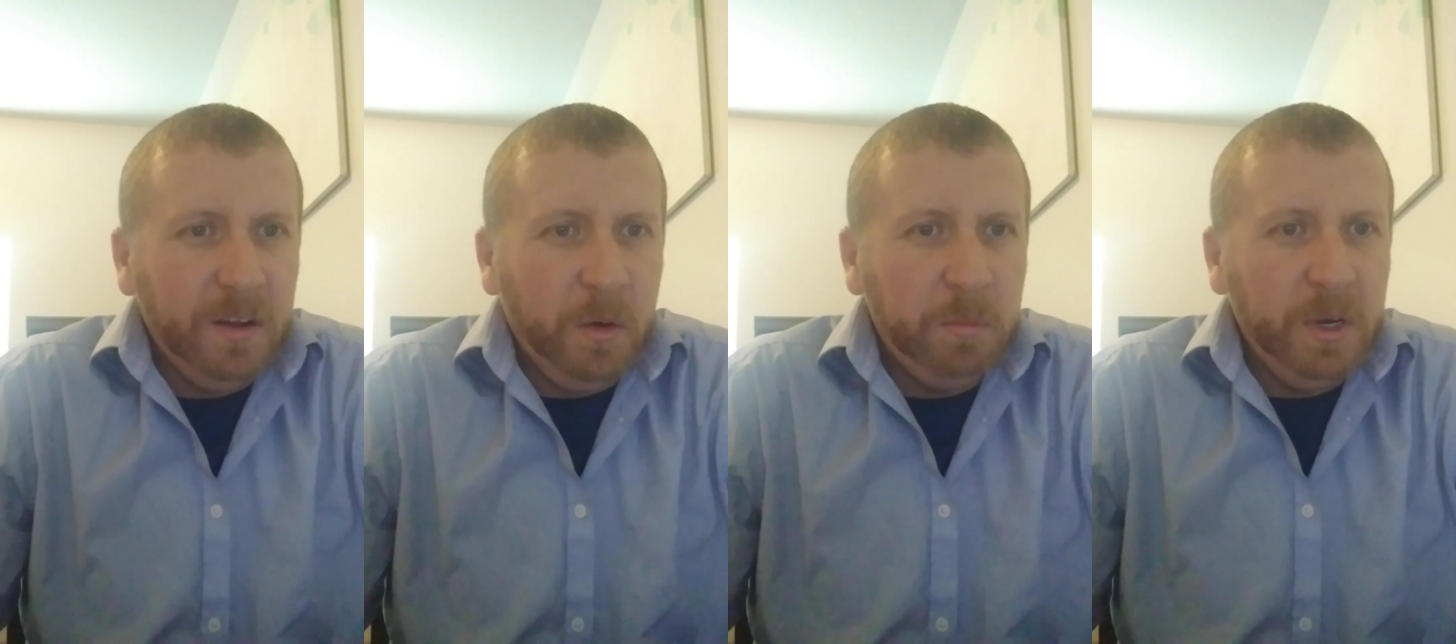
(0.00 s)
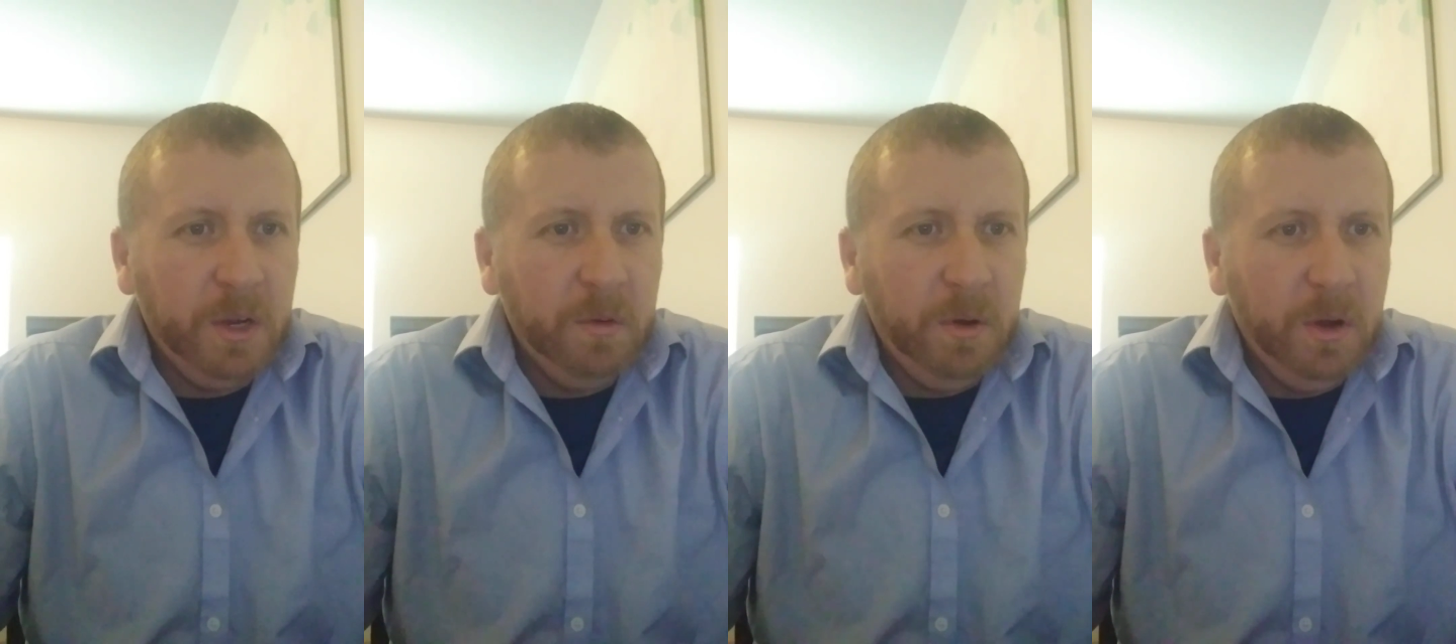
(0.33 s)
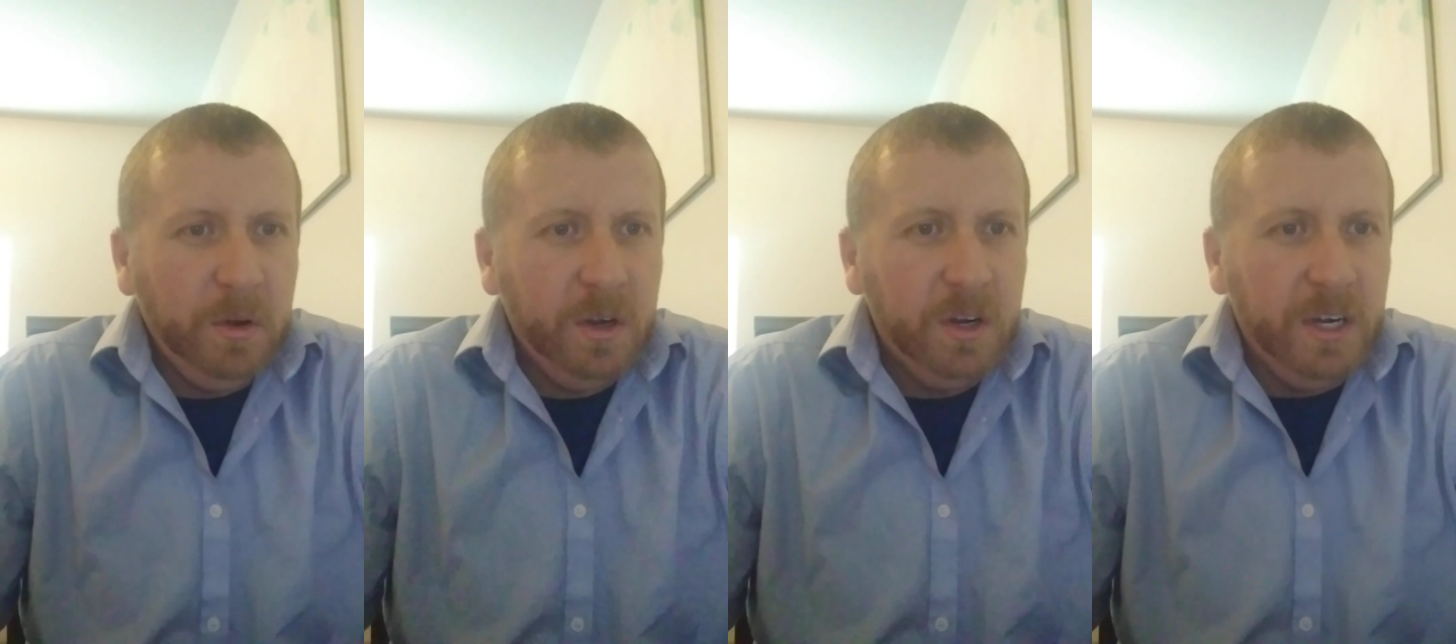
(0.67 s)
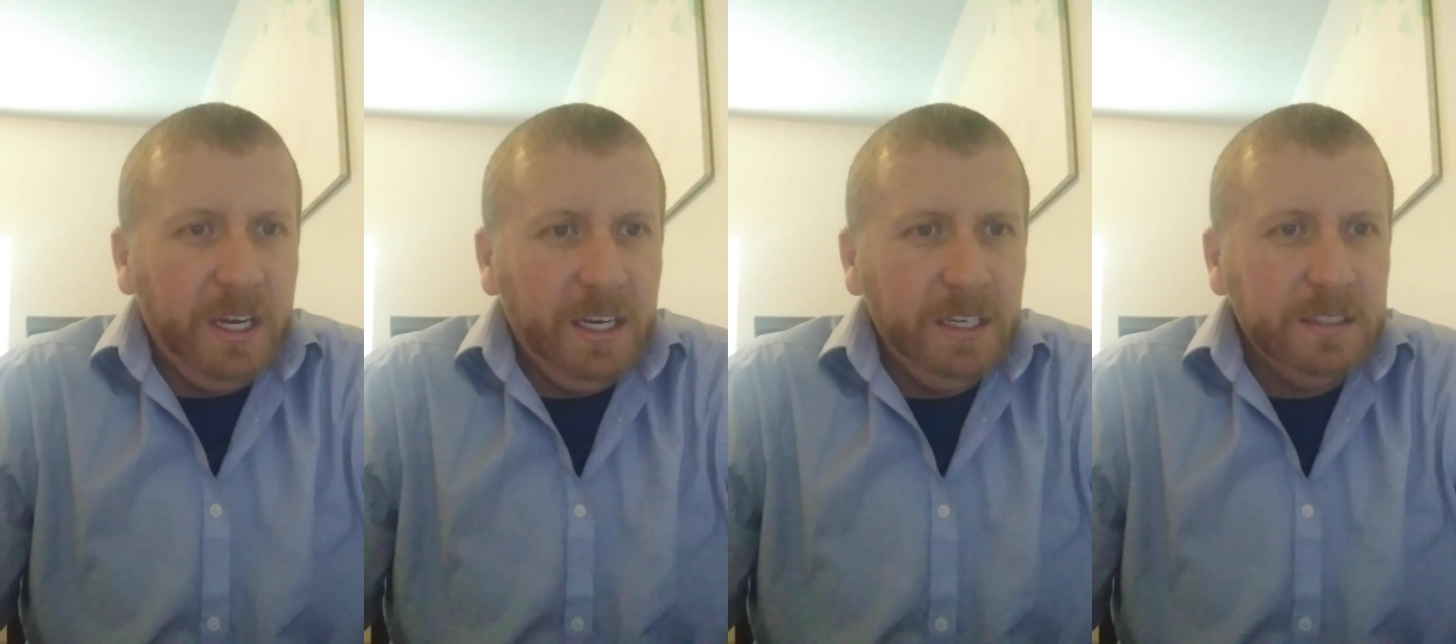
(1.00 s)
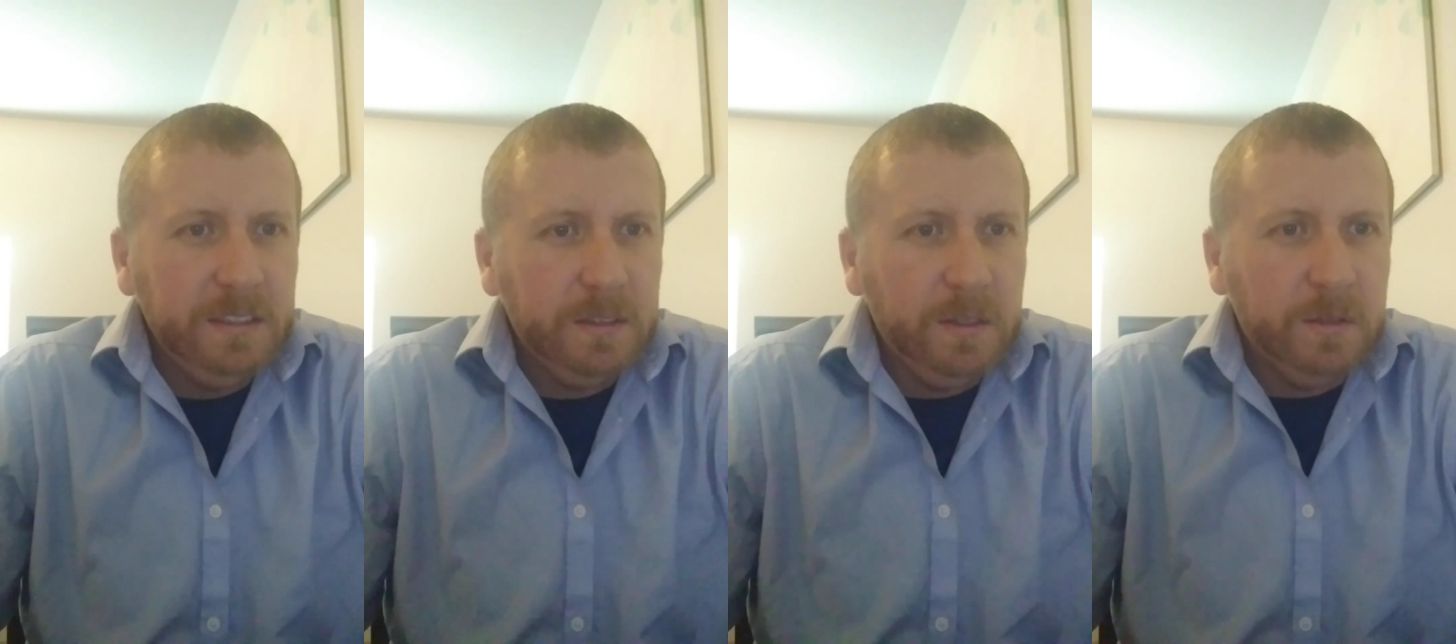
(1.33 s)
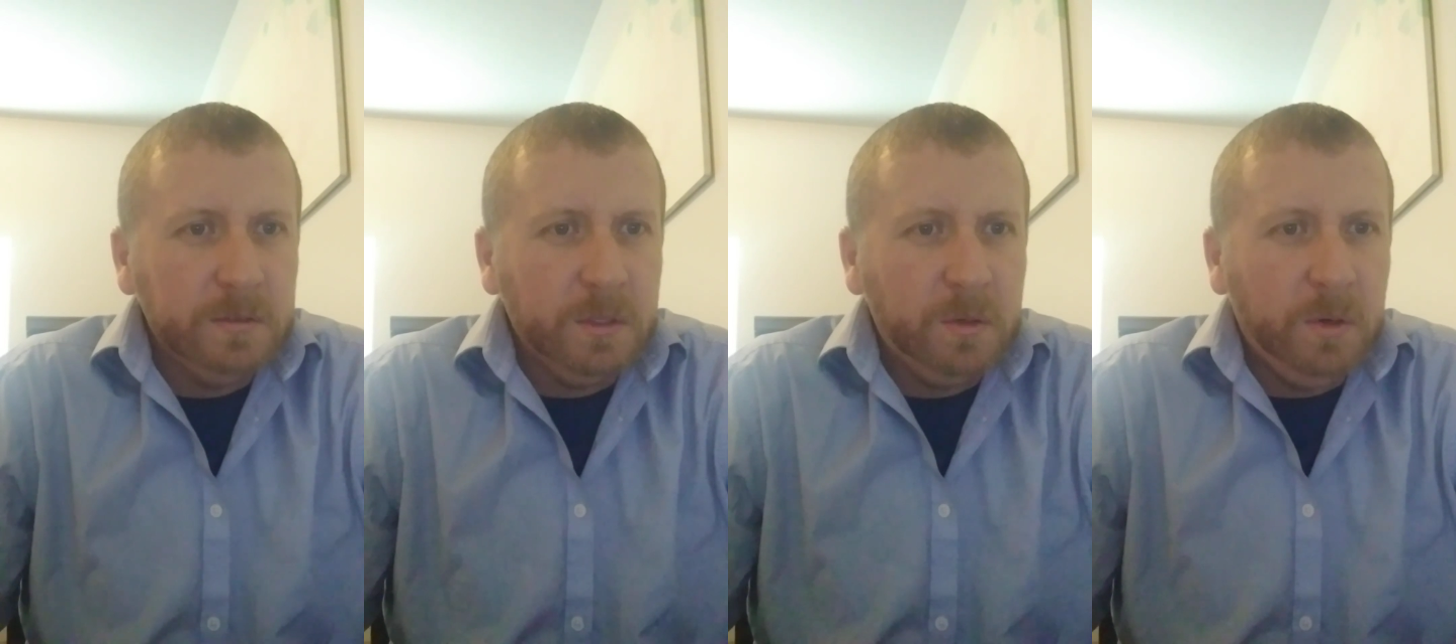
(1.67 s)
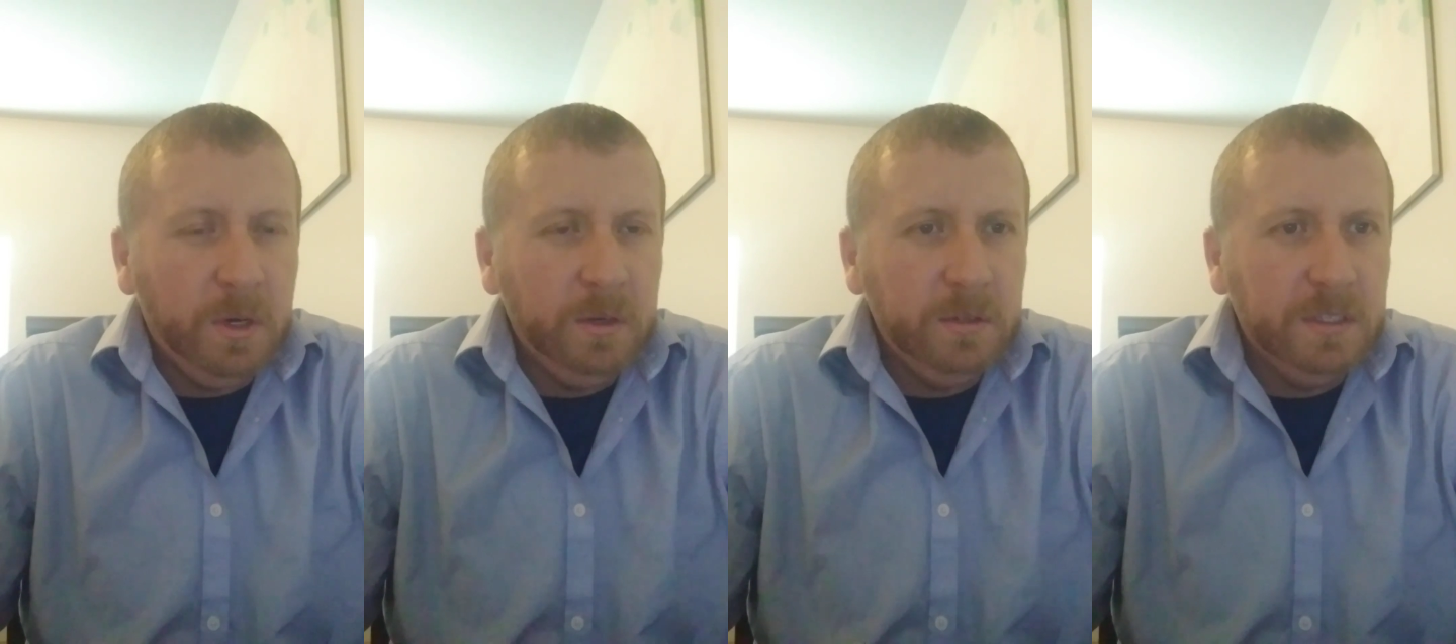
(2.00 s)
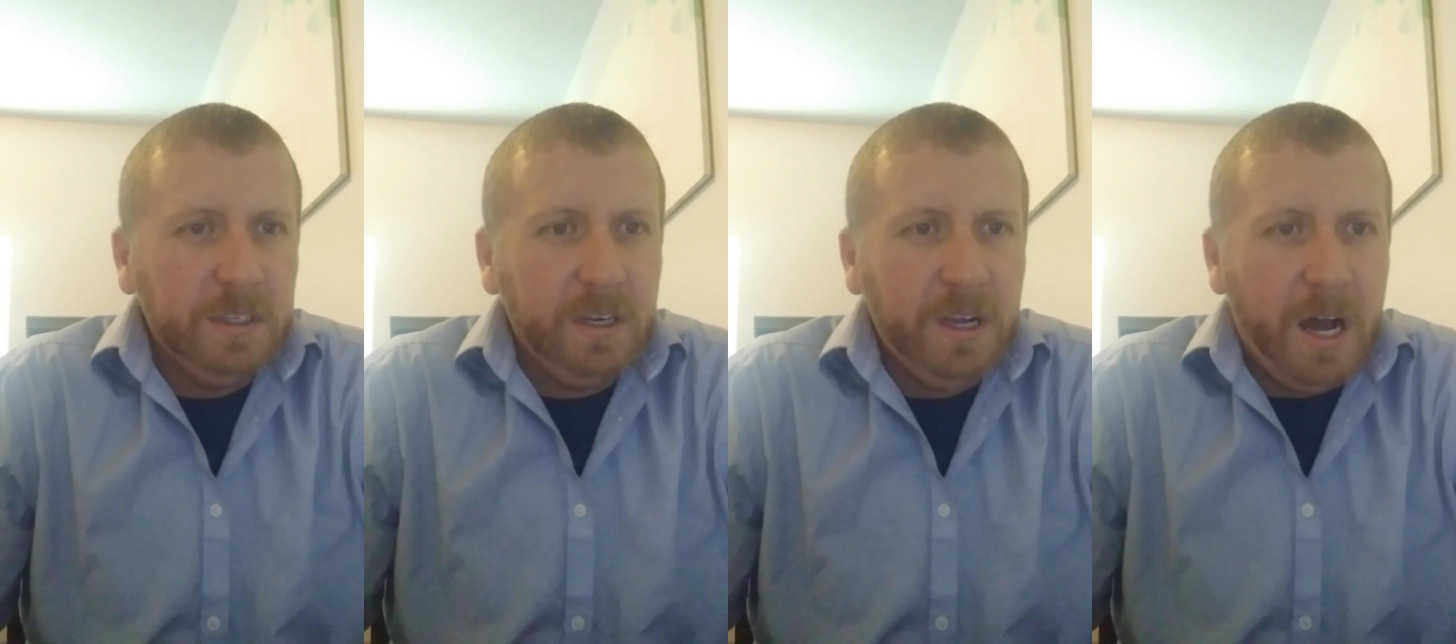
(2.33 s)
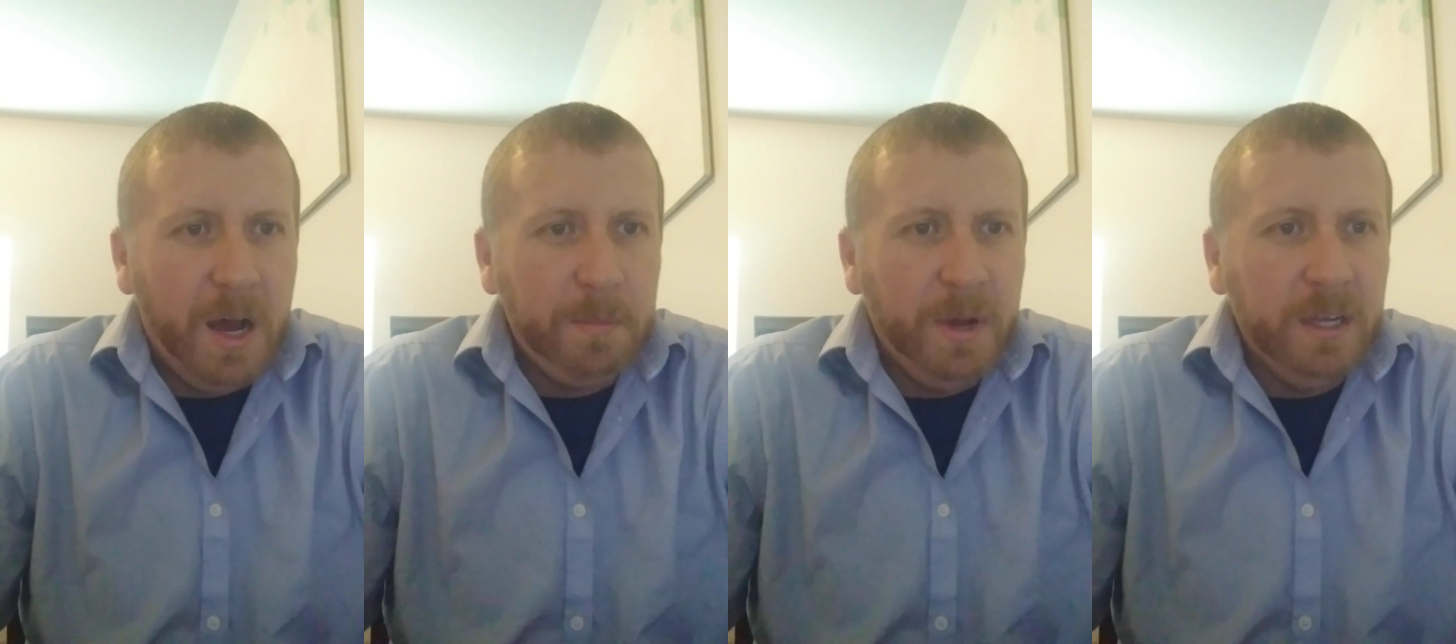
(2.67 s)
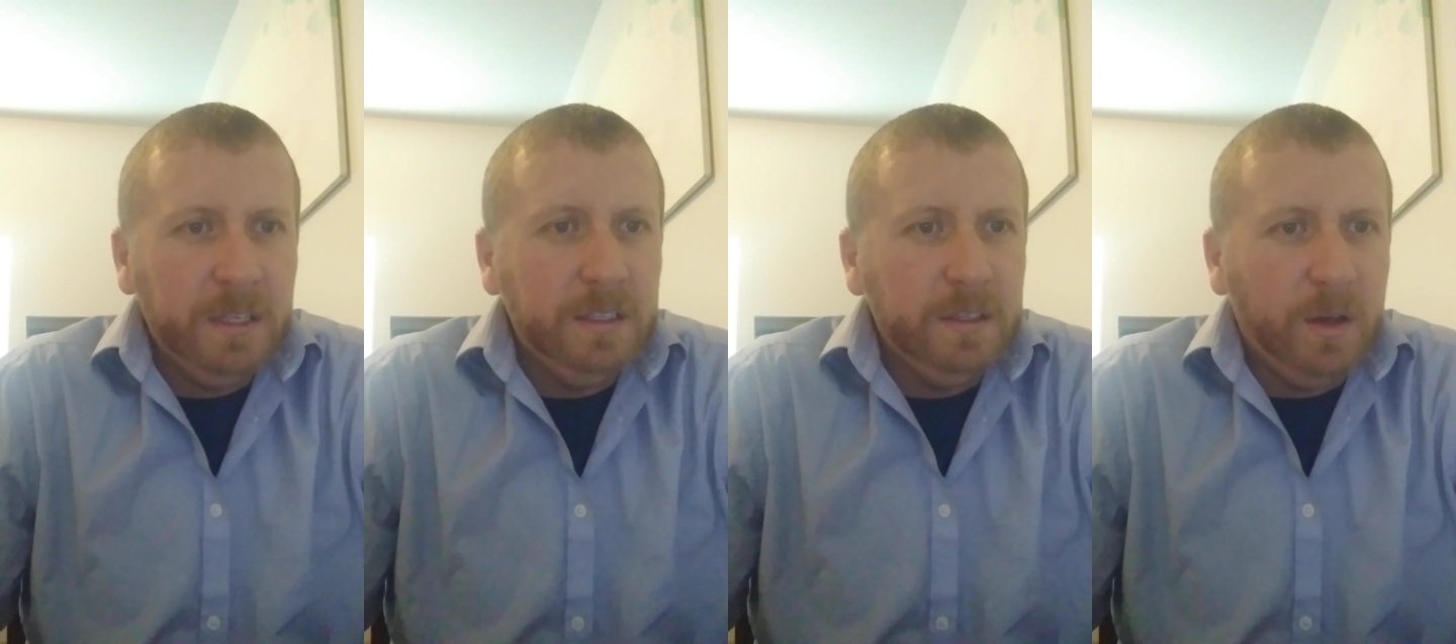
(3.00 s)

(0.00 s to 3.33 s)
open a quote, green, close the quote, comma,